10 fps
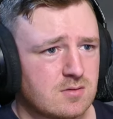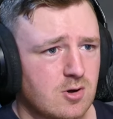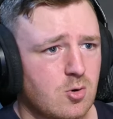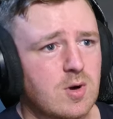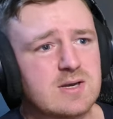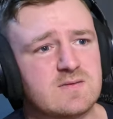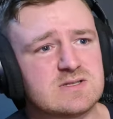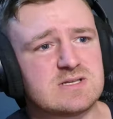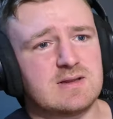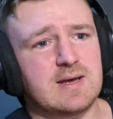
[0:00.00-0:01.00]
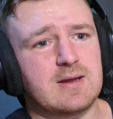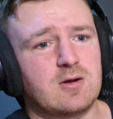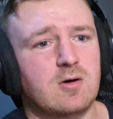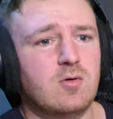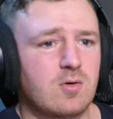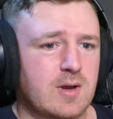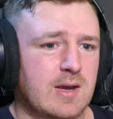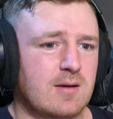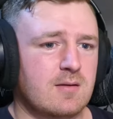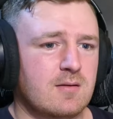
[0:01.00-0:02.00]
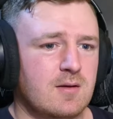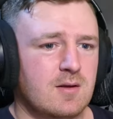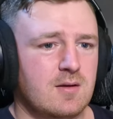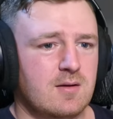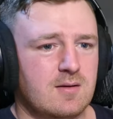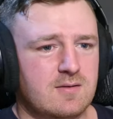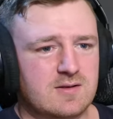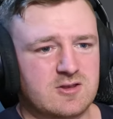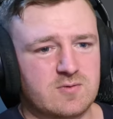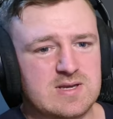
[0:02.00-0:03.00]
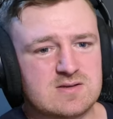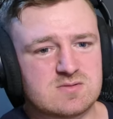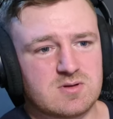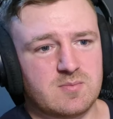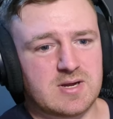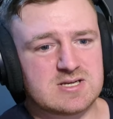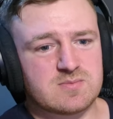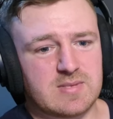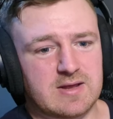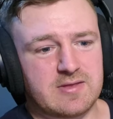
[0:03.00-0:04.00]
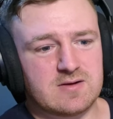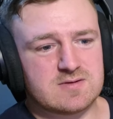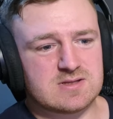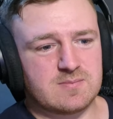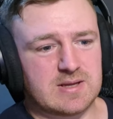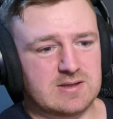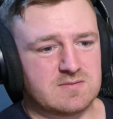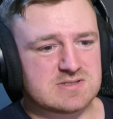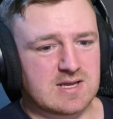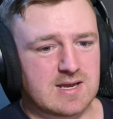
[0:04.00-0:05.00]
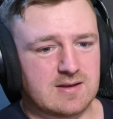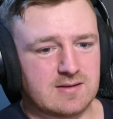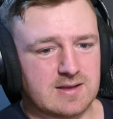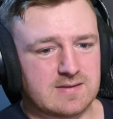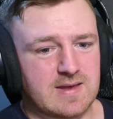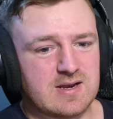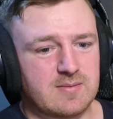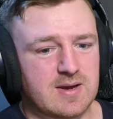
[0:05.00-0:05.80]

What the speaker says: Oh, I didn't even see that. Oh, okay. Three is the one that punched him. I thought it was the penalty was the guy like that hit him